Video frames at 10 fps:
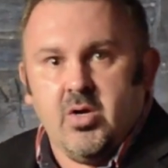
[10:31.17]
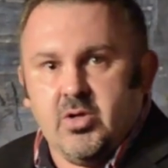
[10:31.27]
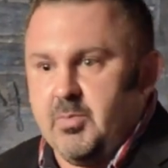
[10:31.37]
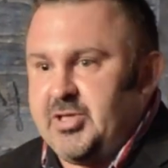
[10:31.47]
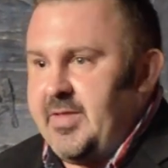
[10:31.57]

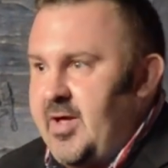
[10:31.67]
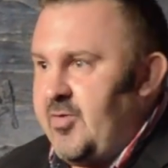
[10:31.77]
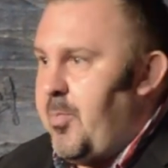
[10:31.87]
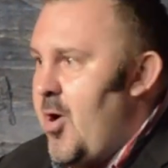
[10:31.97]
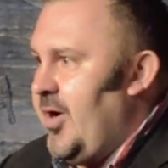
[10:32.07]
So I'm sitting there
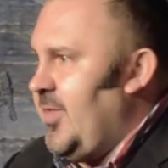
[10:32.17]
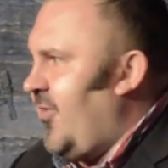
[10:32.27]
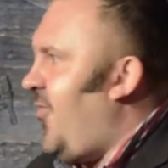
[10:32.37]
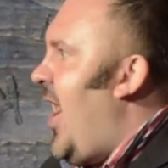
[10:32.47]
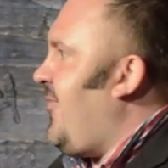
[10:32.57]
at the party, and
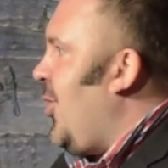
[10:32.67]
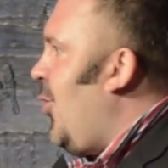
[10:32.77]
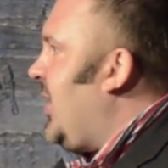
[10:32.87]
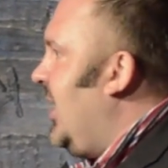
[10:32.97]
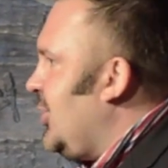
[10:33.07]
this
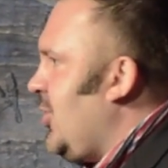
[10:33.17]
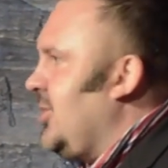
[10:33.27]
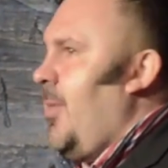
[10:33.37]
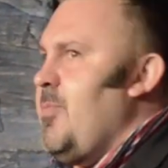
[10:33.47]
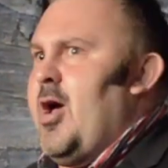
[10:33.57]
5-year-old kid just
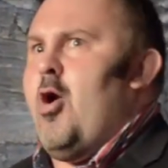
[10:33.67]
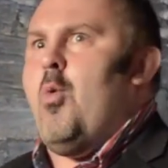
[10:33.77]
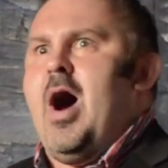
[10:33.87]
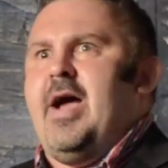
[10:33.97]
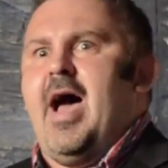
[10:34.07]
looks up at me all
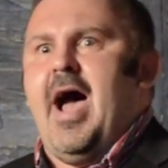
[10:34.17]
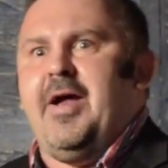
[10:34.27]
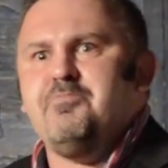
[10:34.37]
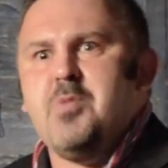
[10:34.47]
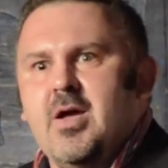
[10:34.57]

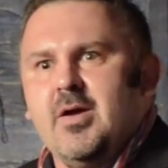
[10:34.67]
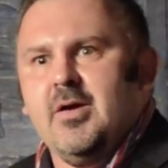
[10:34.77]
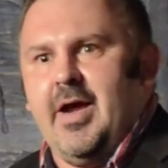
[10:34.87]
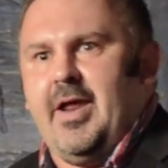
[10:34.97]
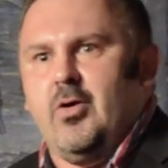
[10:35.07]
wide-eyed.
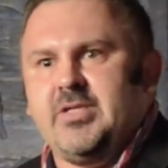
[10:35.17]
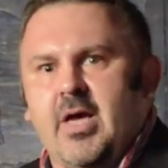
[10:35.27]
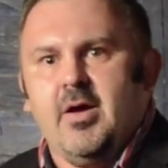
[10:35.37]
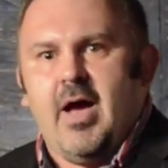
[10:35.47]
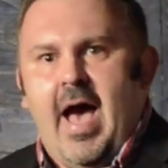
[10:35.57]
And he goes,
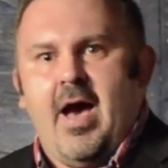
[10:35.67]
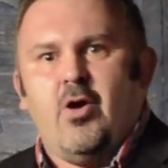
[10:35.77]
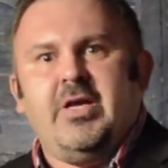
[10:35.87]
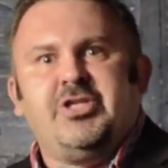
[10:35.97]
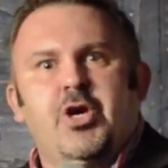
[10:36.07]

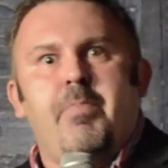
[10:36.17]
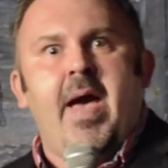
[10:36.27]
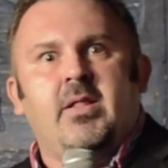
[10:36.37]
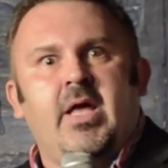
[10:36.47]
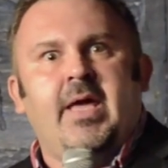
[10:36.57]
"How did your
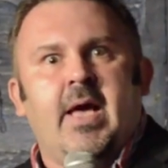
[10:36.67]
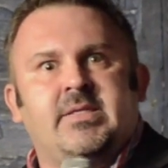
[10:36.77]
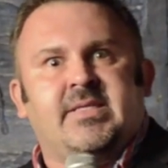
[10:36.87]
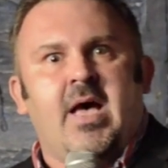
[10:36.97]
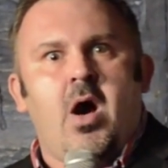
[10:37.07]
belly
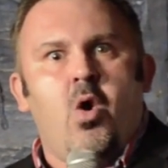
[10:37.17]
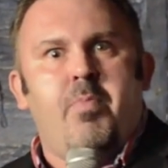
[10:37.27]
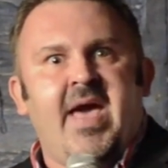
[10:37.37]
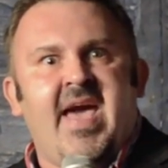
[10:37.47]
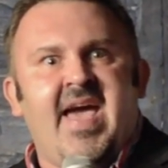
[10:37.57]
get so
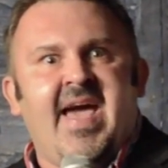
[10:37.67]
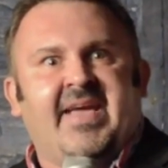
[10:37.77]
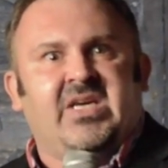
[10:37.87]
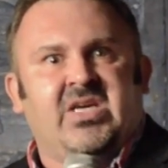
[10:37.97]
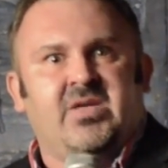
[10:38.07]
big?"
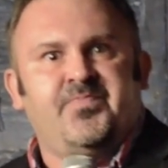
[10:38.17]
And